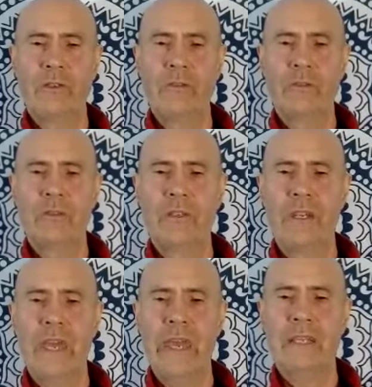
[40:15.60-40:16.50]
your
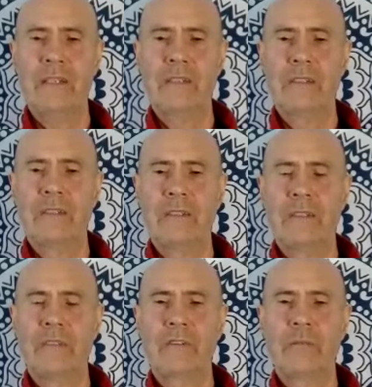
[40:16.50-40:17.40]
neck
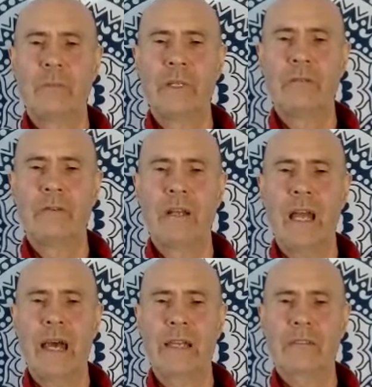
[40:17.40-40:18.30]
to be
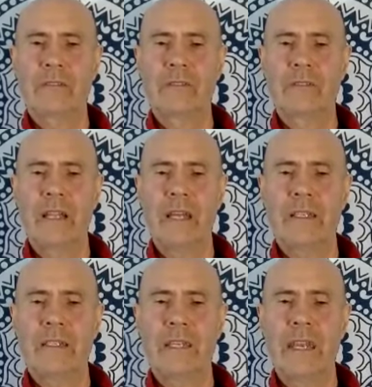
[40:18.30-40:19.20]
relaxed. Let
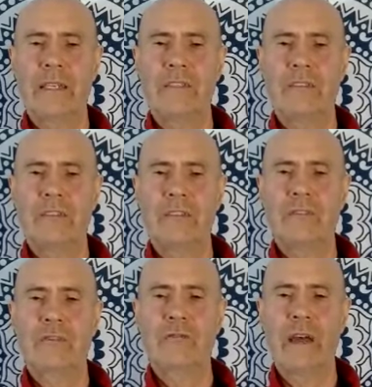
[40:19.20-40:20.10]
the energy
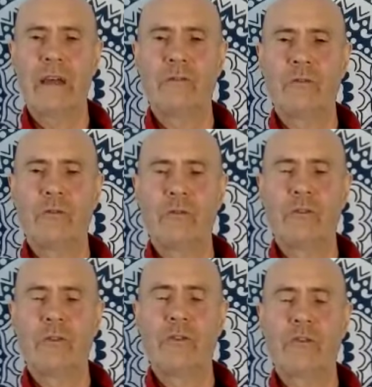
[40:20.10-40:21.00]
travel
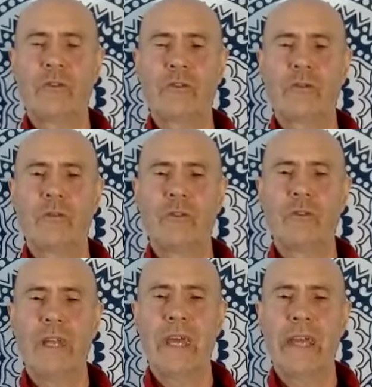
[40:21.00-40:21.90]
through
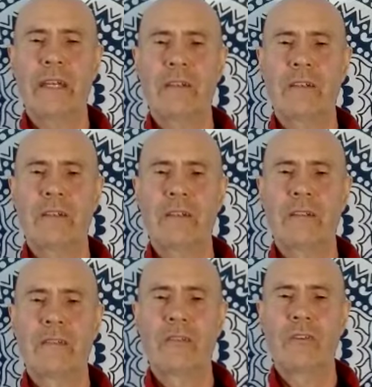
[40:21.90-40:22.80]
your neck,
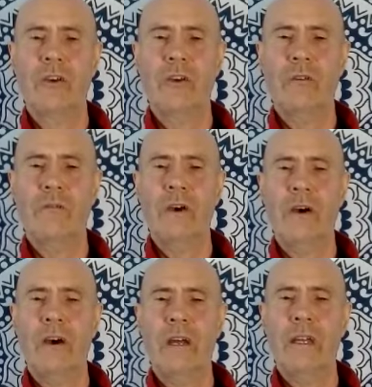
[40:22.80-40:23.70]
a lot of
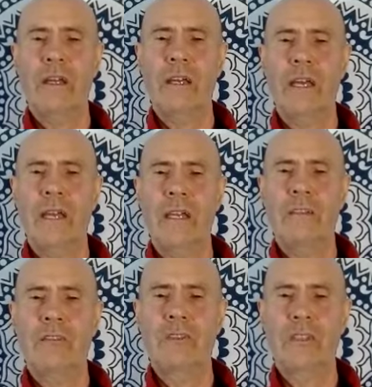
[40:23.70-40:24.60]
higher
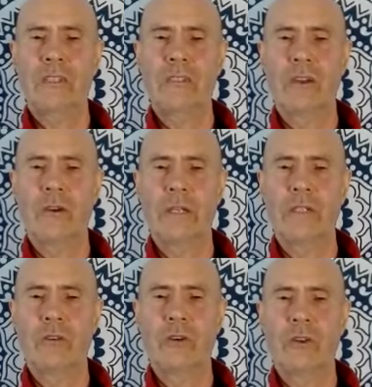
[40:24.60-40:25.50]
energy
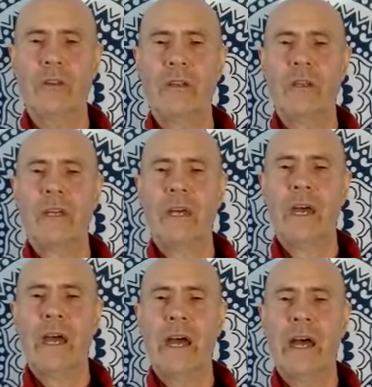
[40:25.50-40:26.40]
going on,
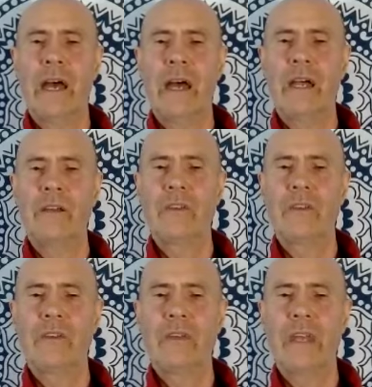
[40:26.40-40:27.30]
and
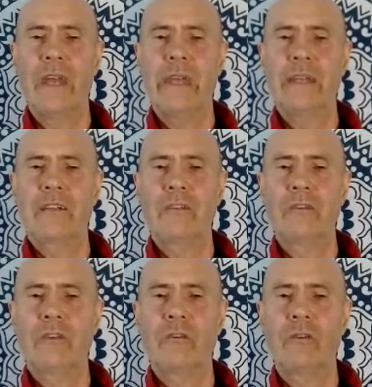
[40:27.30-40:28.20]
the neck
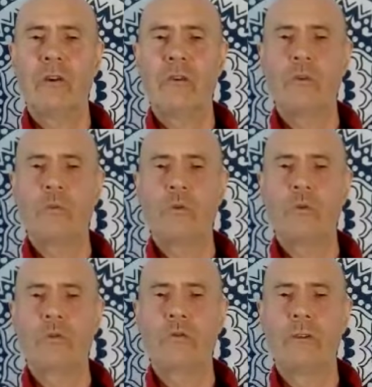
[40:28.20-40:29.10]
and throat
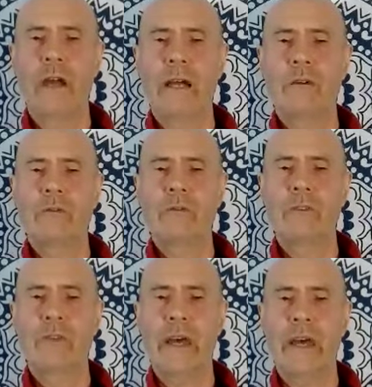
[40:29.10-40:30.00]
will
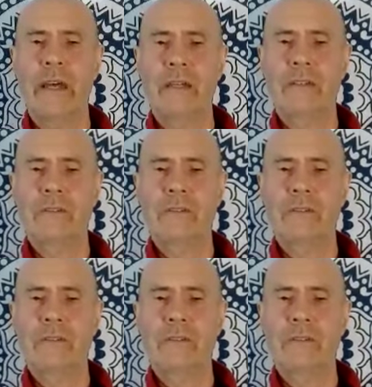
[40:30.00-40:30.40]
ground that.